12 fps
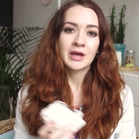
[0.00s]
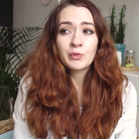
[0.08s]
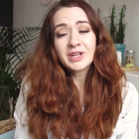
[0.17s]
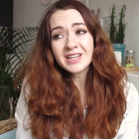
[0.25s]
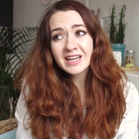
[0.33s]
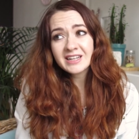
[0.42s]

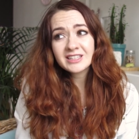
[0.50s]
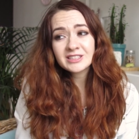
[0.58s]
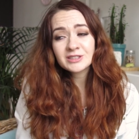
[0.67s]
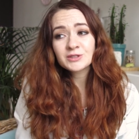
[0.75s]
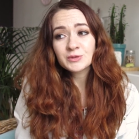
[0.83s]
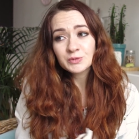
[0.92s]
We
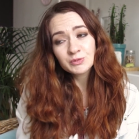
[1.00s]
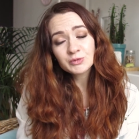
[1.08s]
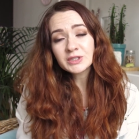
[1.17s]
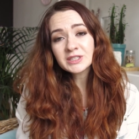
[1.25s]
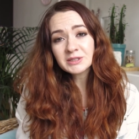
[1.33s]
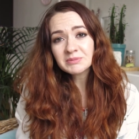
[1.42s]
ladies,
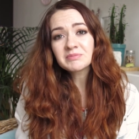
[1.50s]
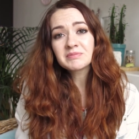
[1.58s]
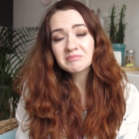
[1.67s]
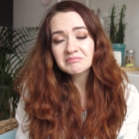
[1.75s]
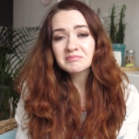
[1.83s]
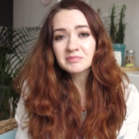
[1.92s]
we
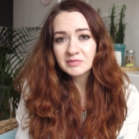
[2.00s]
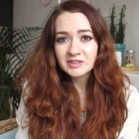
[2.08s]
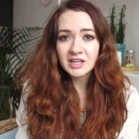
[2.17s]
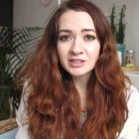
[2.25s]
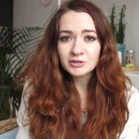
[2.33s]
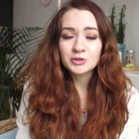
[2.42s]

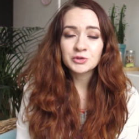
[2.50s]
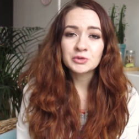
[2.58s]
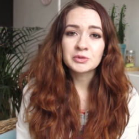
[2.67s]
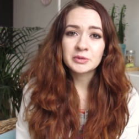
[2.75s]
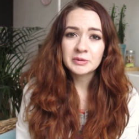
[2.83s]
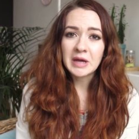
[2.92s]
tend
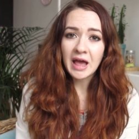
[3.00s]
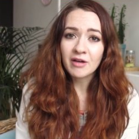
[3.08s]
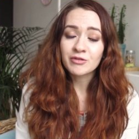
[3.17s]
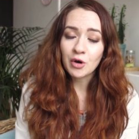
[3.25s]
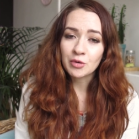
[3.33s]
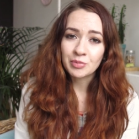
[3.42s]
to
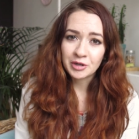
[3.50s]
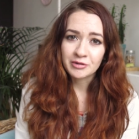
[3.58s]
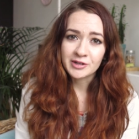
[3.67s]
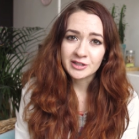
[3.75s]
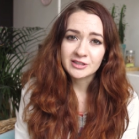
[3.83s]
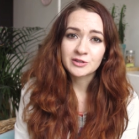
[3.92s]
have our
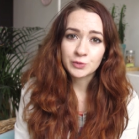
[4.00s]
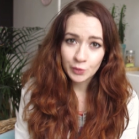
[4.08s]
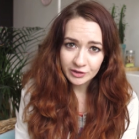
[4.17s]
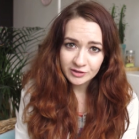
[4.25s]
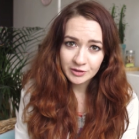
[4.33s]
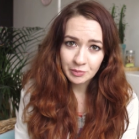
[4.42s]
periods
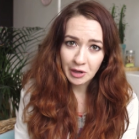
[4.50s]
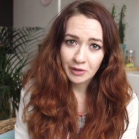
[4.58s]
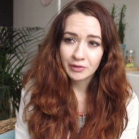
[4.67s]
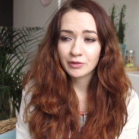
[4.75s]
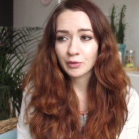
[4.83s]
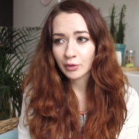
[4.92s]
once a
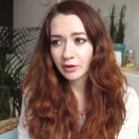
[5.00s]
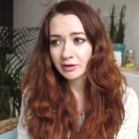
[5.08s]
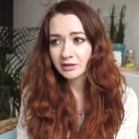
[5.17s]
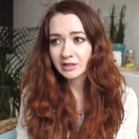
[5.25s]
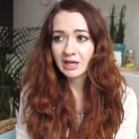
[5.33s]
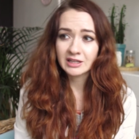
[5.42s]
month
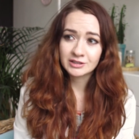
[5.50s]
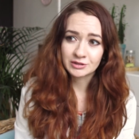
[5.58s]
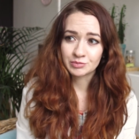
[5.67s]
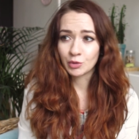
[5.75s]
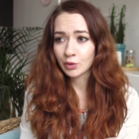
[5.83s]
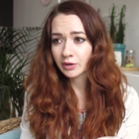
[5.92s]
or
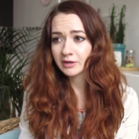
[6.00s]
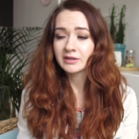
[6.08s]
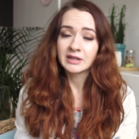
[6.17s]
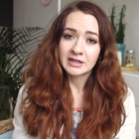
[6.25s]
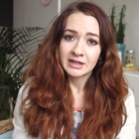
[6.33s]
less, more.